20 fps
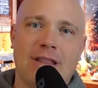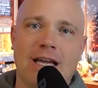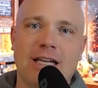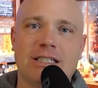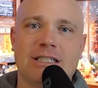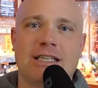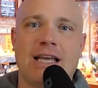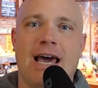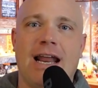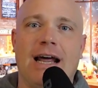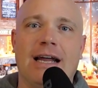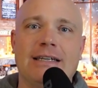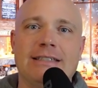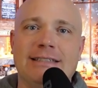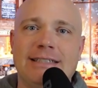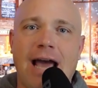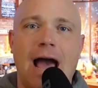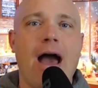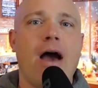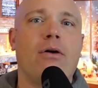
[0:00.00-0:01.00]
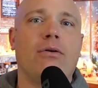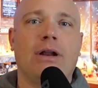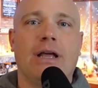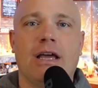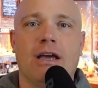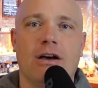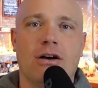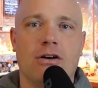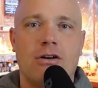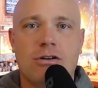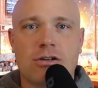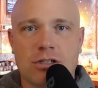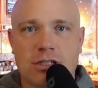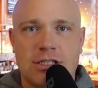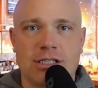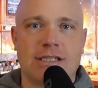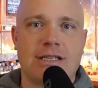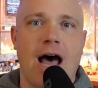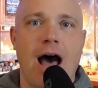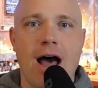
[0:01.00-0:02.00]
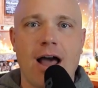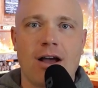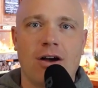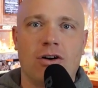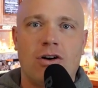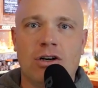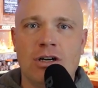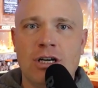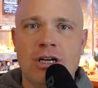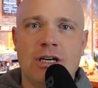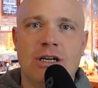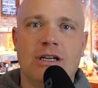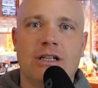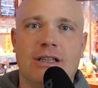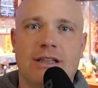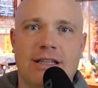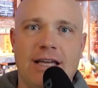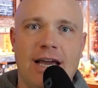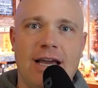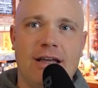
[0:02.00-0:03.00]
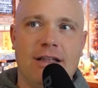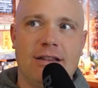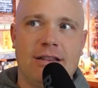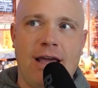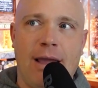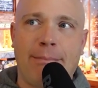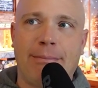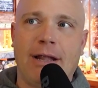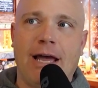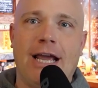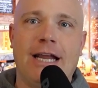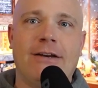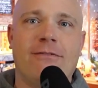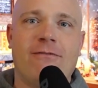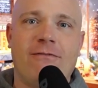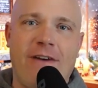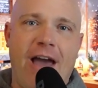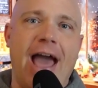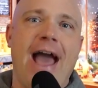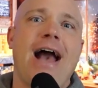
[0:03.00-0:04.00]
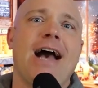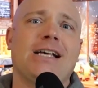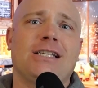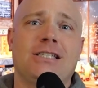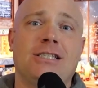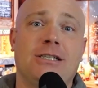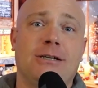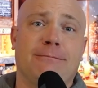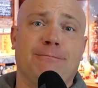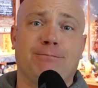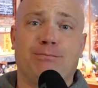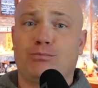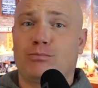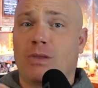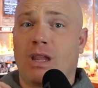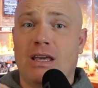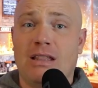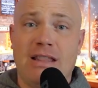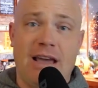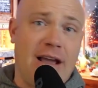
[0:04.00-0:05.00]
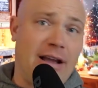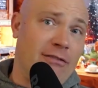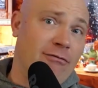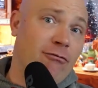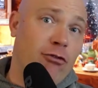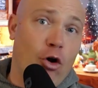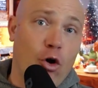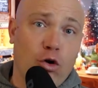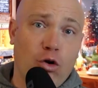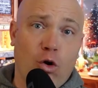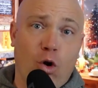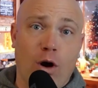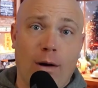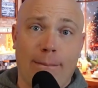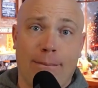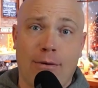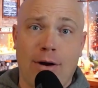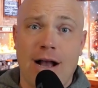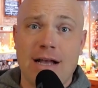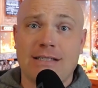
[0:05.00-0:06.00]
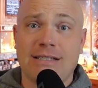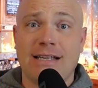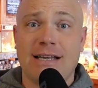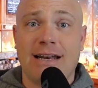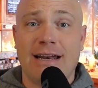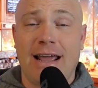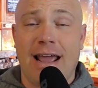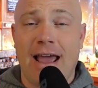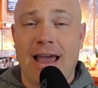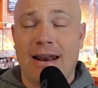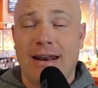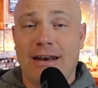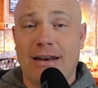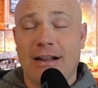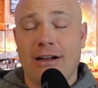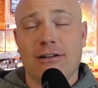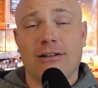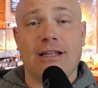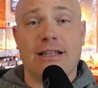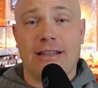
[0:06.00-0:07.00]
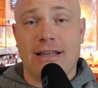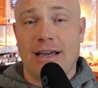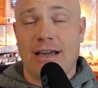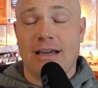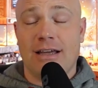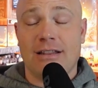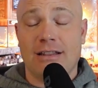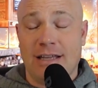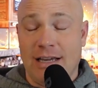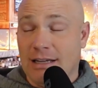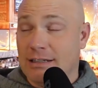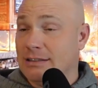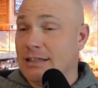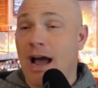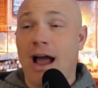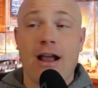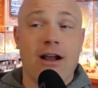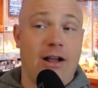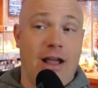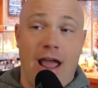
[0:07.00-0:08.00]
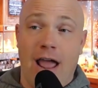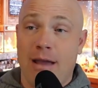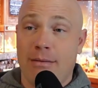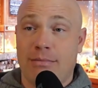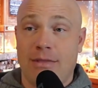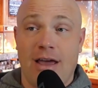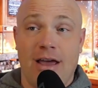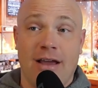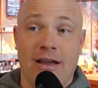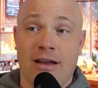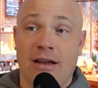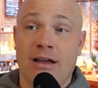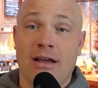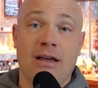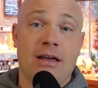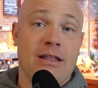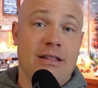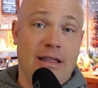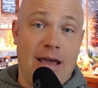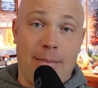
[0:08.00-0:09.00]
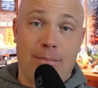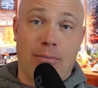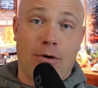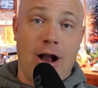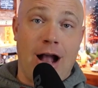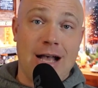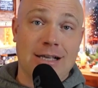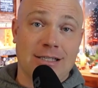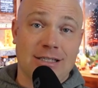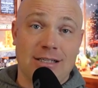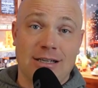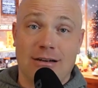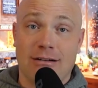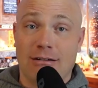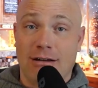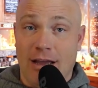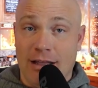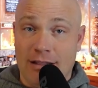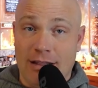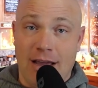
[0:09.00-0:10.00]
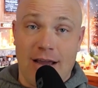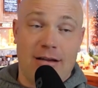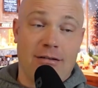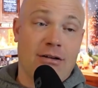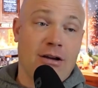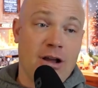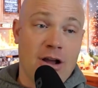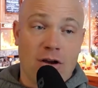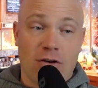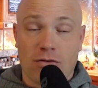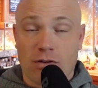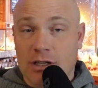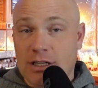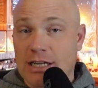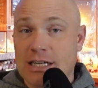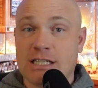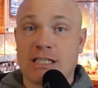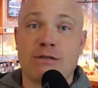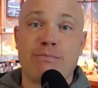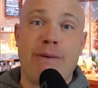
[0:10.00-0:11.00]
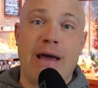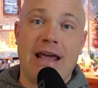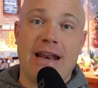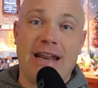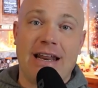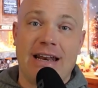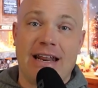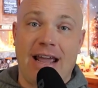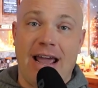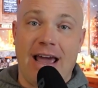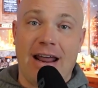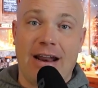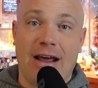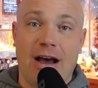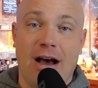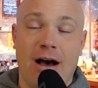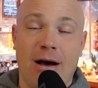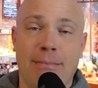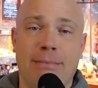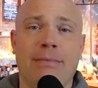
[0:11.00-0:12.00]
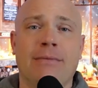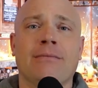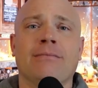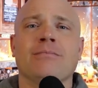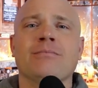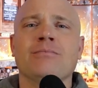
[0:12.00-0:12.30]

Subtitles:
they just had a downhill style that they played fast. They full court pressed Indiana nearly the entire game. They pressed and they really sped Indiana up.